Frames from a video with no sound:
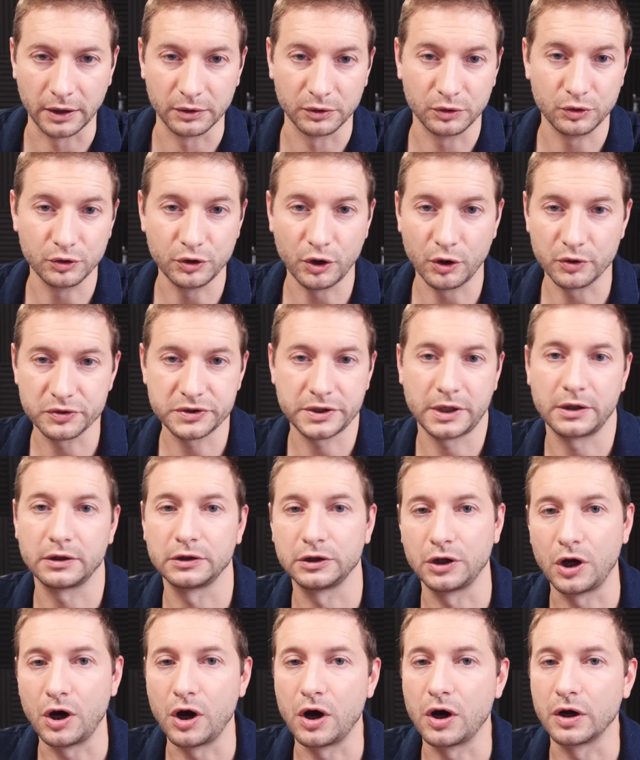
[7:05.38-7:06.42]
Now, who knows how
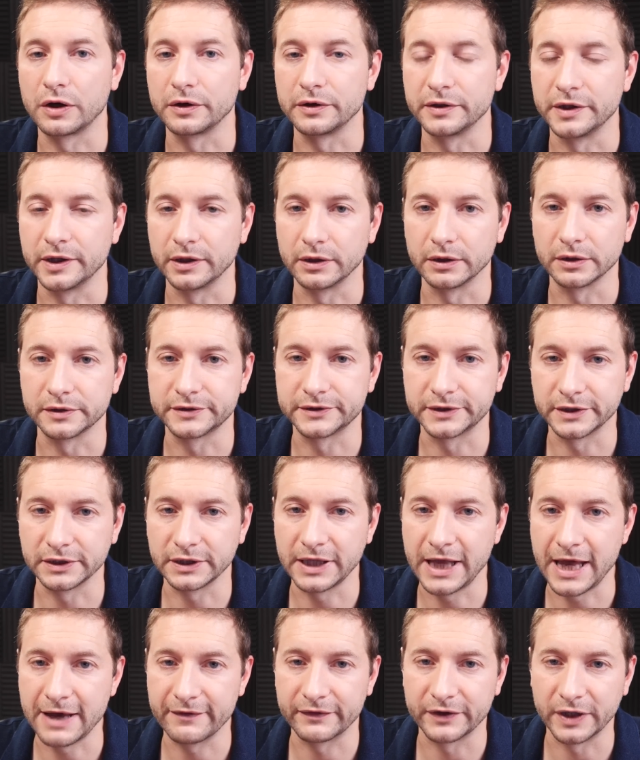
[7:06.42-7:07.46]
long they'll still
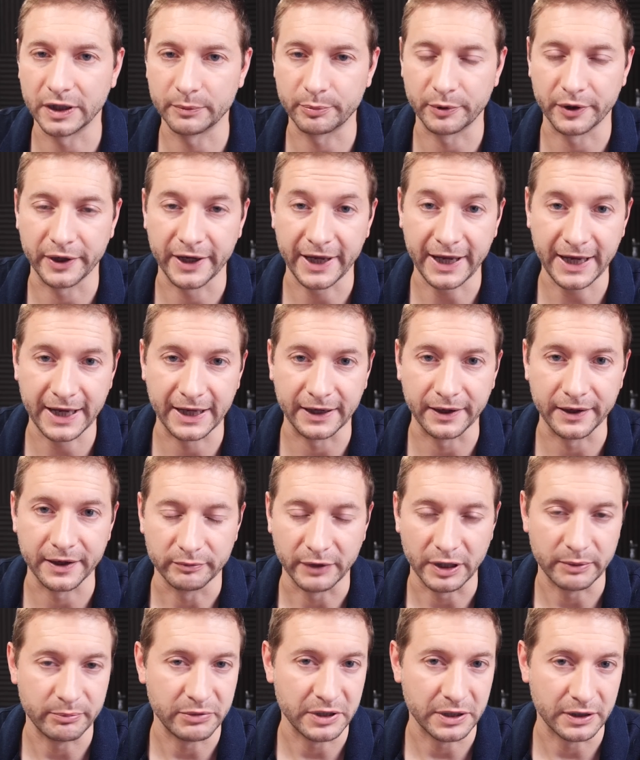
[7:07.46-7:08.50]
have an upper hand?
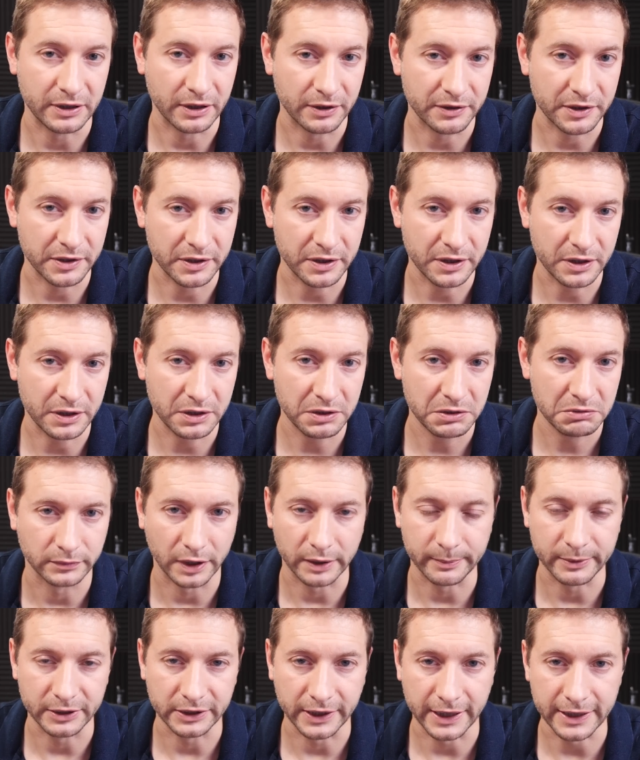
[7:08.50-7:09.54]
Maybe another year,
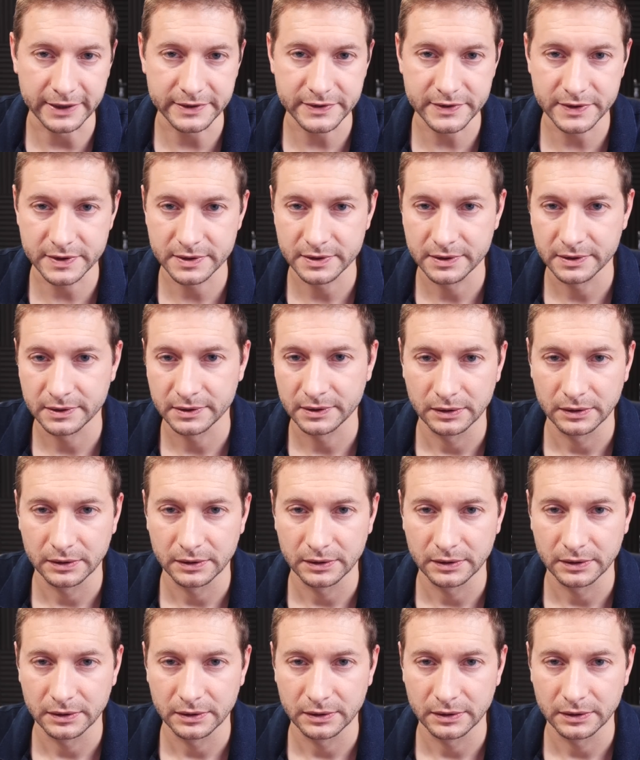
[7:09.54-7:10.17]
maybe less.